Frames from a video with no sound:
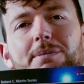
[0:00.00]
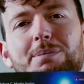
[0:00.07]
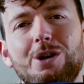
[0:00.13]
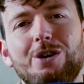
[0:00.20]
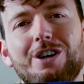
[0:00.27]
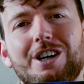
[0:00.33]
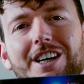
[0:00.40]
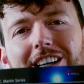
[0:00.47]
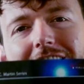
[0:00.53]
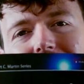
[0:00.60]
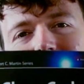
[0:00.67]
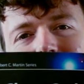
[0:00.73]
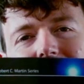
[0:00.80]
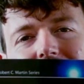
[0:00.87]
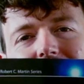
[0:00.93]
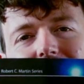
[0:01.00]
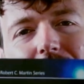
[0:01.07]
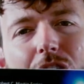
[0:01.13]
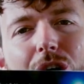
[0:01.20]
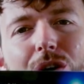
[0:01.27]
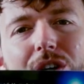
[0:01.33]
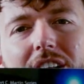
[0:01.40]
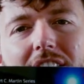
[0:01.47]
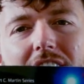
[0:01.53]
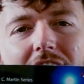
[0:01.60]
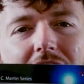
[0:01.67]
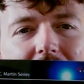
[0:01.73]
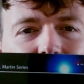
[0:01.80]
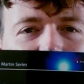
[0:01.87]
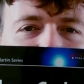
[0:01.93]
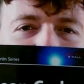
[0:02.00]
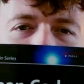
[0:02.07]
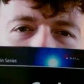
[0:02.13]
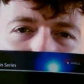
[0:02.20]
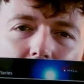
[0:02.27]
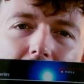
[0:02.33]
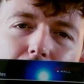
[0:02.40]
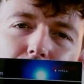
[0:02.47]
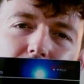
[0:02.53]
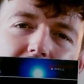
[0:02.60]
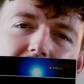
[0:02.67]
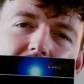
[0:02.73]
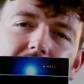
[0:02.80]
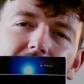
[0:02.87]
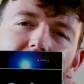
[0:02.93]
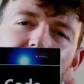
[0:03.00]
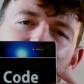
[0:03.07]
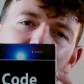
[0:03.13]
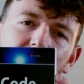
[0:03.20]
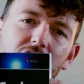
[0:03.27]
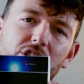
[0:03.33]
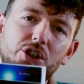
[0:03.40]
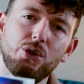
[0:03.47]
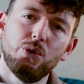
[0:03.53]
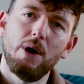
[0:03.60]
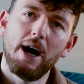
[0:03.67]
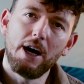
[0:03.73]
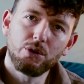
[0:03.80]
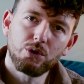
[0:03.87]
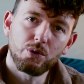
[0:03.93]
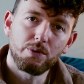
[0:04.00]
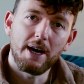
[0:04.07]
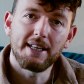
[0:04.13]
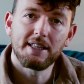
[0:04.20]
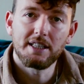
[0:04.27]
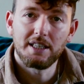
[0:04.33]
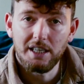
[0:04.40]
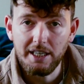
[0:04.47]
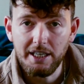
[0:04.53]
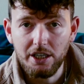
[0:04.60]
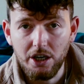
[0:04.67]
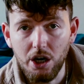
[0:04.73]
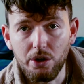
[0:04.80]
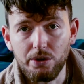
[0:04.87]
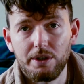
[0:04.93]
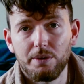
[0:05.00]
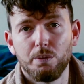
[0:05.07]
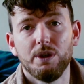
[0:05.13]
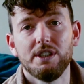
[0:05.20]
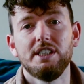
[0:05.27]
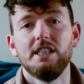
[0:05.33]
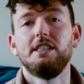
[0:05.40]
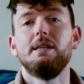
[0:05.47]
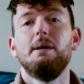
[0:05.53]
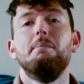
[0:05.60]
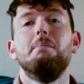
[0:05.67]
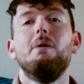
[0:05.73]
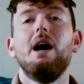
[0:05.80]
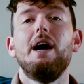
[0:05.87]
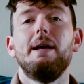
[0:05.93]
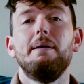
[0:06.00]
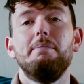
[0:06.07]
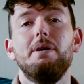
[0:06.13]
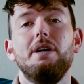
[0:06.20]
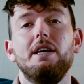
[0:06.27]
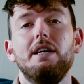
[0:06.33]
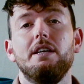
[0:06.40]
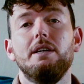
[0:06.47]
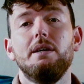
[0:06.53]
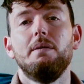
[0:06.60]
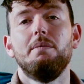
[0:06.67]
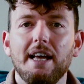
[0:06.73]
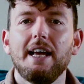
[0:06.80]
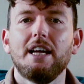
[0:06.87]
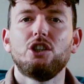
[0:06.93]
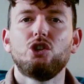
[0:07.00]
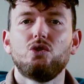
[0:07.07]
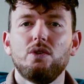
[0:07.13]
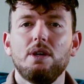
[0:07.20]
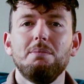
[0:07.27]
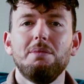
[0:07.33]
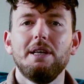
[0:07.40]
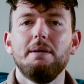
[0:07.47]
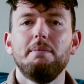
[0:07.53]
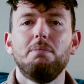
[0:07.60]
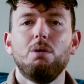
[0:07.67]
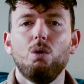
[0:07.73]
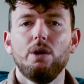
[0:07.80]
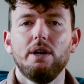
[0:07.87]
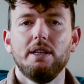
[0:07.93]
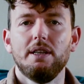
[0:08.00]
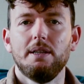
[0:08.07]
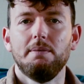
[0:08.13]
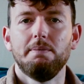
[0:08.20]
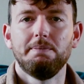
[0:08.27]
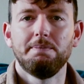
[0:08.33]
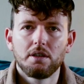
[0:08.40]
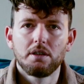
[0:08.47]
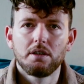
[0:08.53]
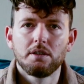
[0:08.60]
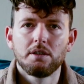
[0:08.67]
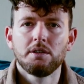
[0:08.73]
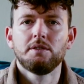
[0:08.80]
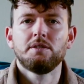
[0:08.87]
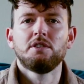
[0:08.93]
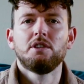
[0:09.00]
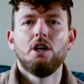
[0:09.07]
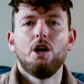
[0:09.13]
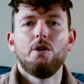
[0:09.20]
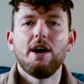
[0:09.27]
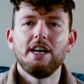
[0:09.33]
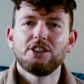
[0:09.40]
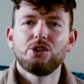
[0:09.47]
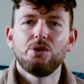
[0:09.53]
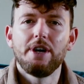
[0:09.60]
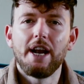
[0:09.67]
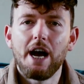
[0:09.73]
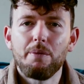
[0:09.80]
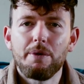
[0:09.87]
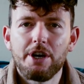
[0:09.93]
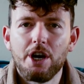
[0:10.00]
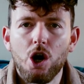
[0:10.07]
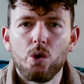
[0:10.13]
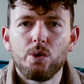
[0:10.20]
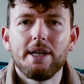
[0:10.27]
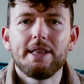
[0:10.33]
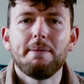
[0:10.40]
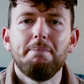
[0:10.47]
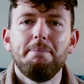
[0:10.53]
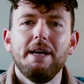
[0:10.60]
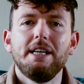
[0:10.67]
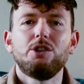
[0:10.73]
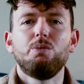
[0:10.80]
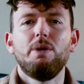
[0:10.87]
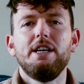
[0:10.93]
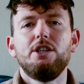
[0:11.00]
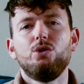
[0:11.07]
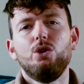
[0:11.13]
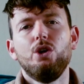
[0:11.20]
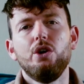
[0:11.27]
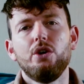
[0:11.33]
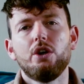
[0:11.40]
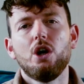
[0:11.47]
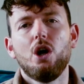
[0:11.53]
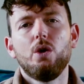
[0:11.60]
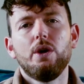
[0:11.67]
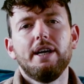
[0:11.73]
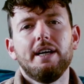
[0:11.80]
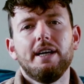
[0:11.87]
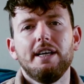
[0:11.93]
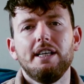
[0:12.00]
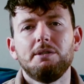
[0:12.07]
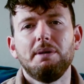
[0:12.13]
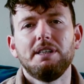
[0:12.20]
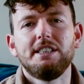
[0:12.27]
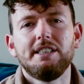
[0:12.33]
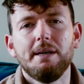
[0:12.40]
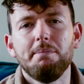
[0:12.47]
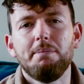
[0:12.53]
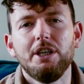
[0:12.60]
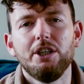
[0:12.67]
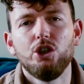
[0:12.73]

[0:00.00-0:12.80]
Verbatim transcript: book, Clean Code. It's a great read that teaches you how to write clean code, which is, in my opinion, extremely important. Alright, so now we know that the best way to learn coding is by simply